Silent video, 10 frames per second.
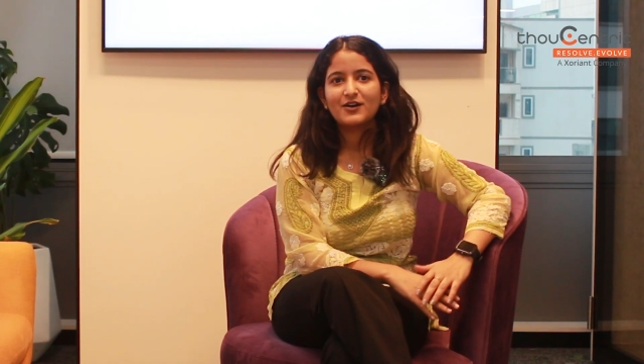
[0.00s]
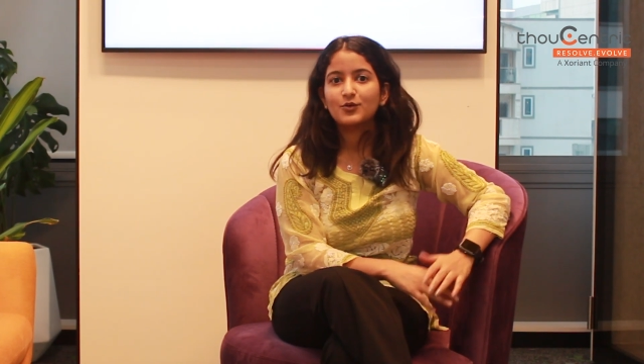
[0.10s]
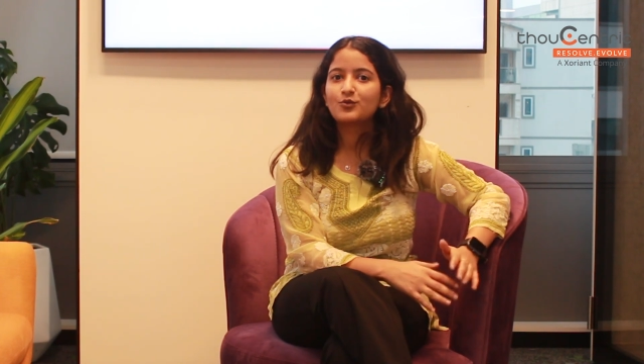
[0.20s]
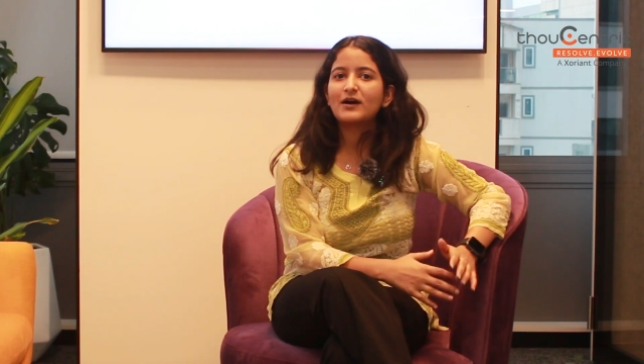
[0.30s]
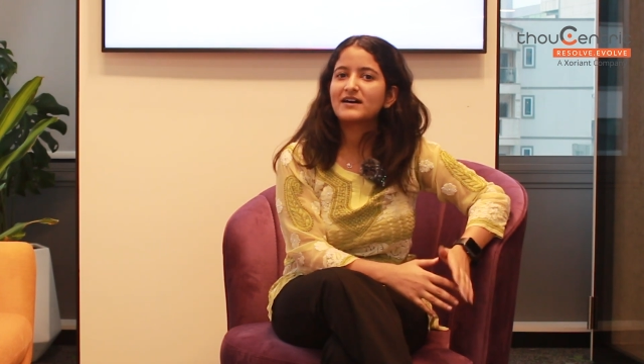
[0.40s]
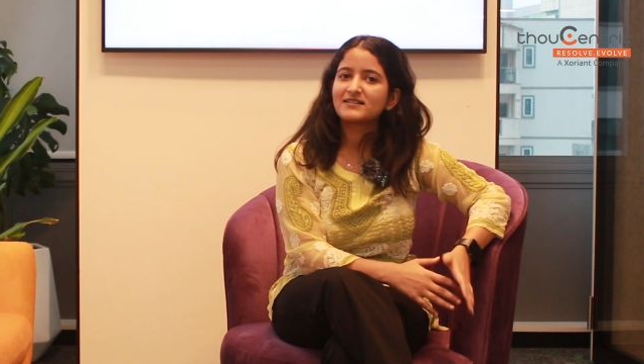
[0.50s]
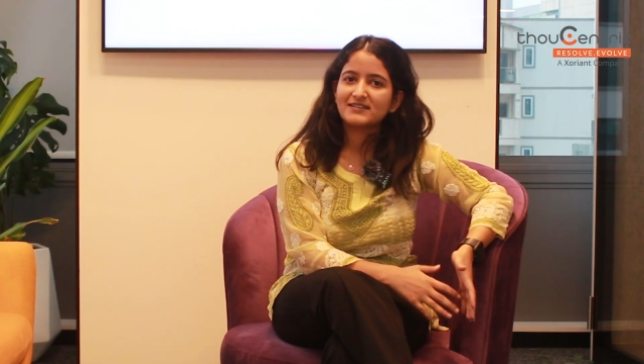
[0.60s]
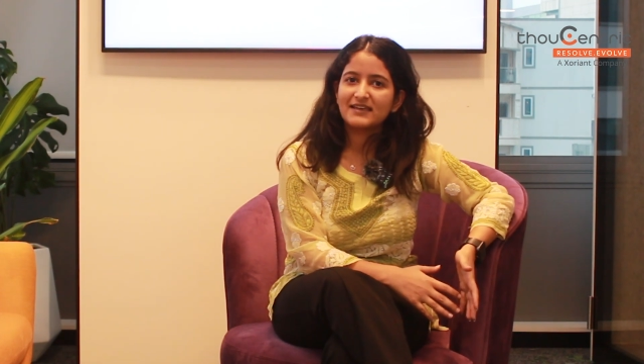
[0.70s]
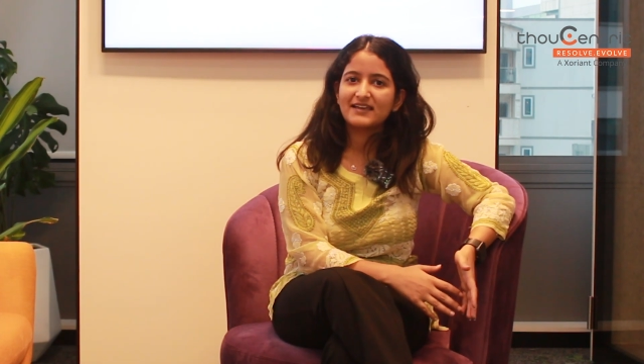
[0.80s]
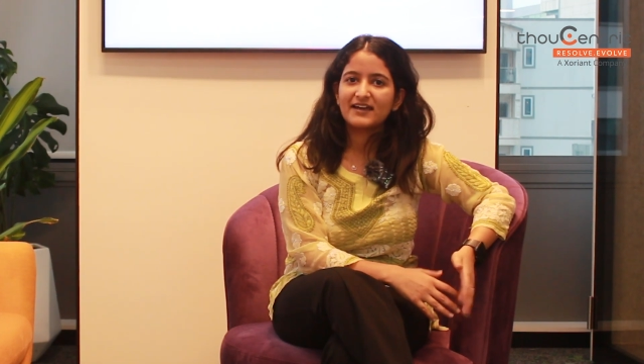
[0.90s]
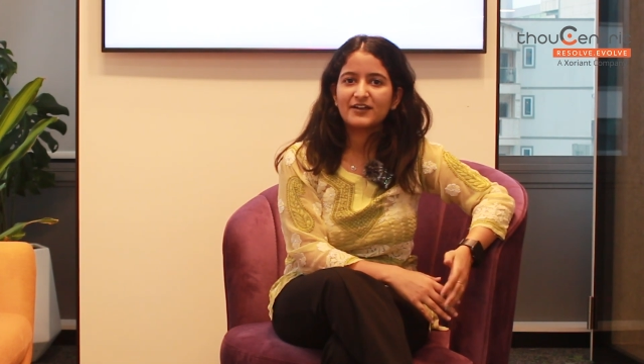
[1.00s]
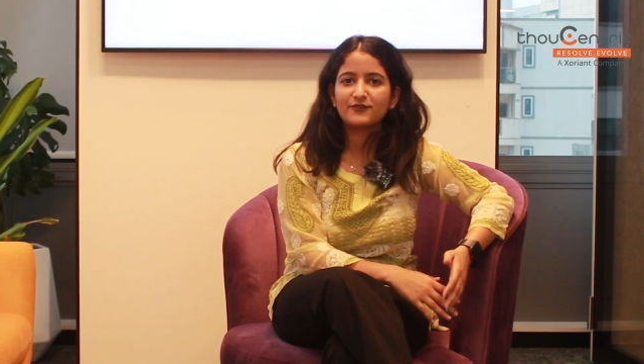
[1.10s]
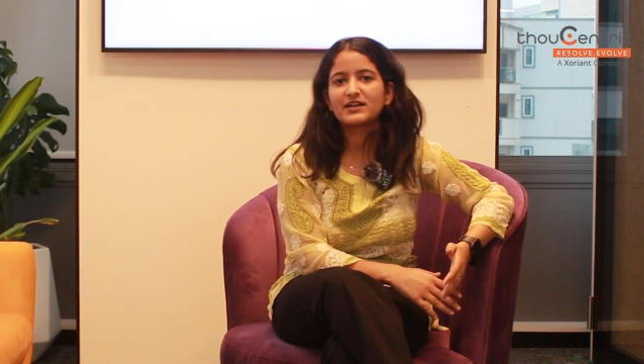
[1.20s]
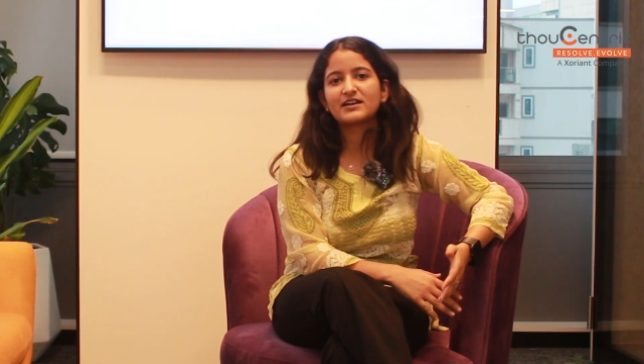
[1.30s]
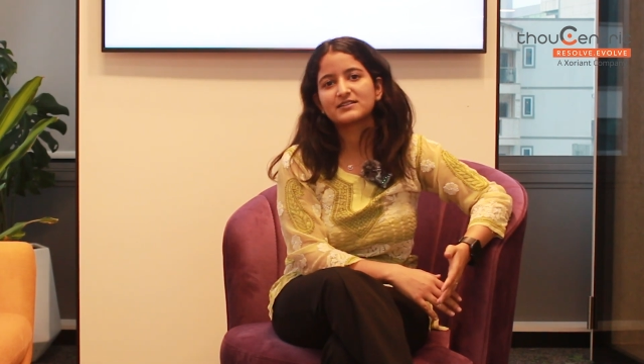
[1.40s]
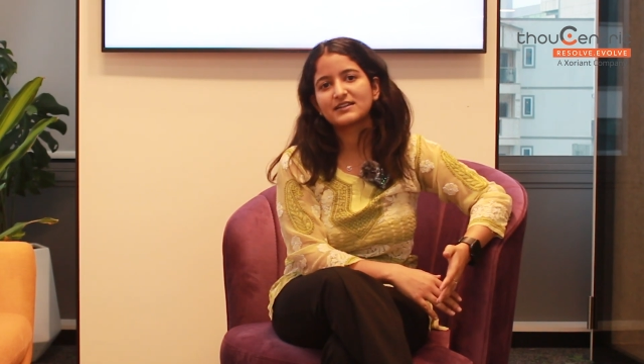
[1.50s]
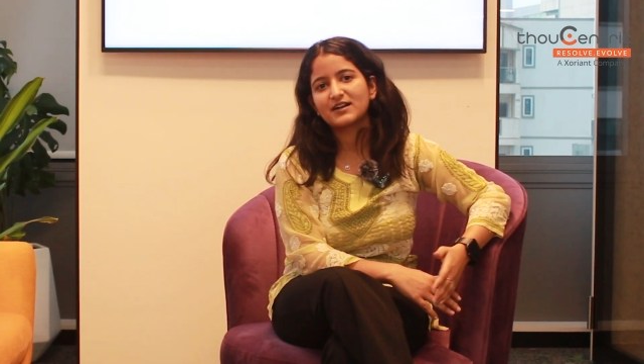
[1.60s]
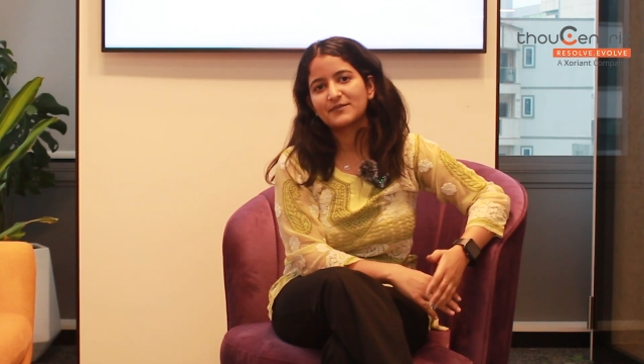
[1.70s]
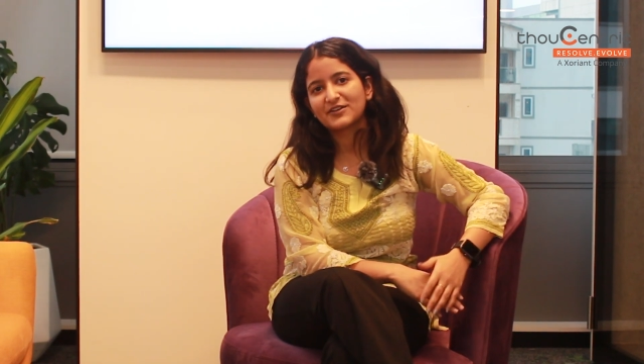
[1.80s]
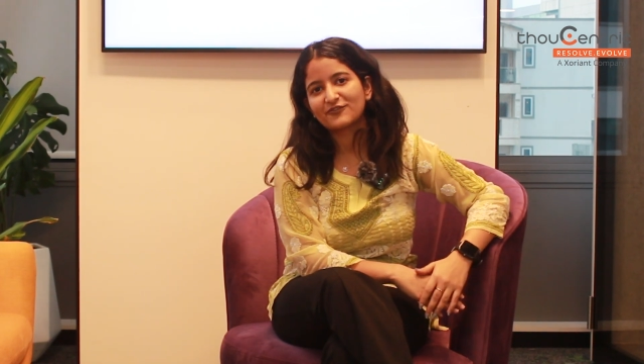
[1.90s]
who are they and where are they
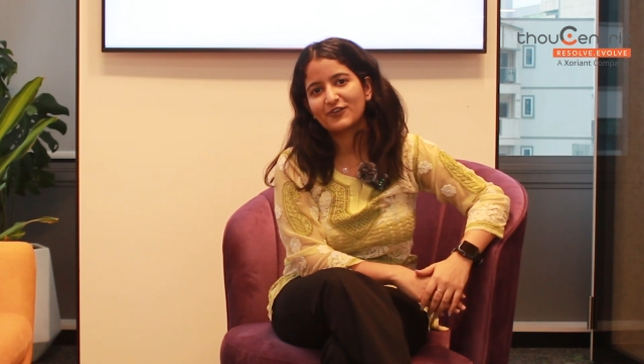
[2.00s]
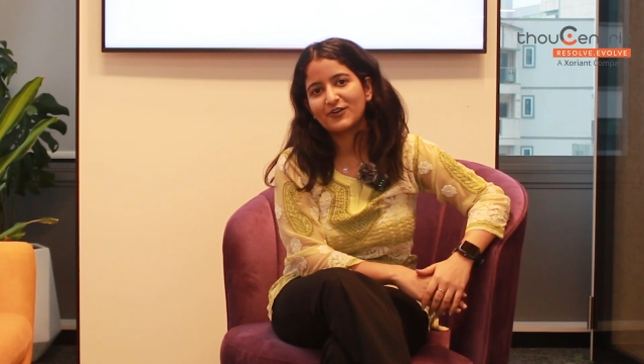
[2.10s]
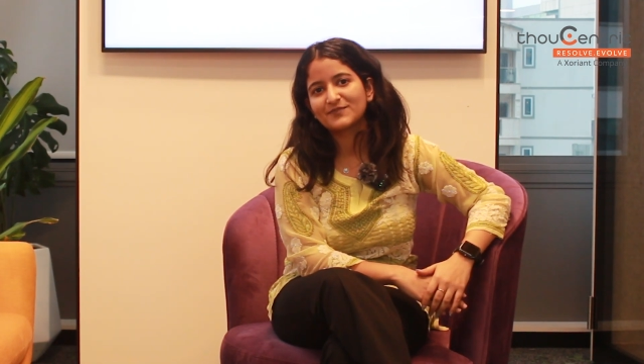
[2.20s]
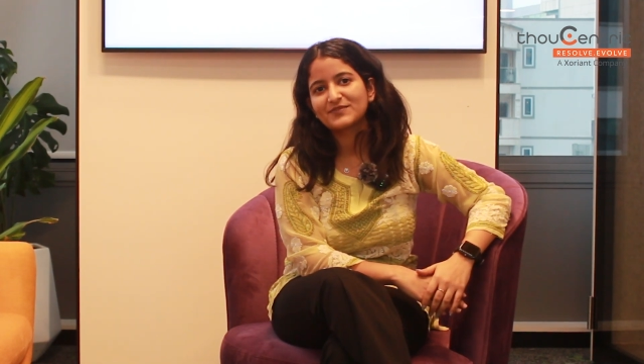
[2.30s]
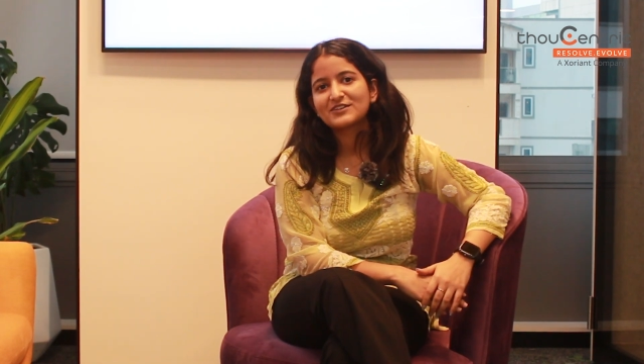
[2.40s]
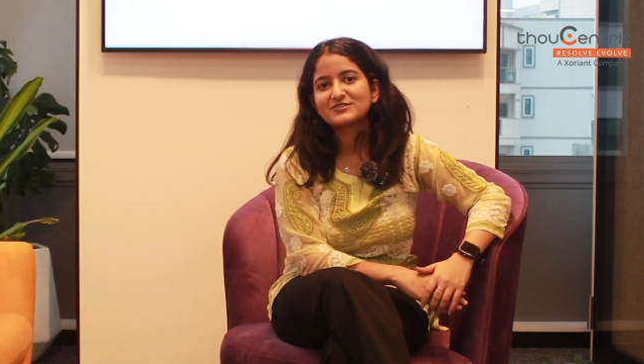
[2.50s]
coming from.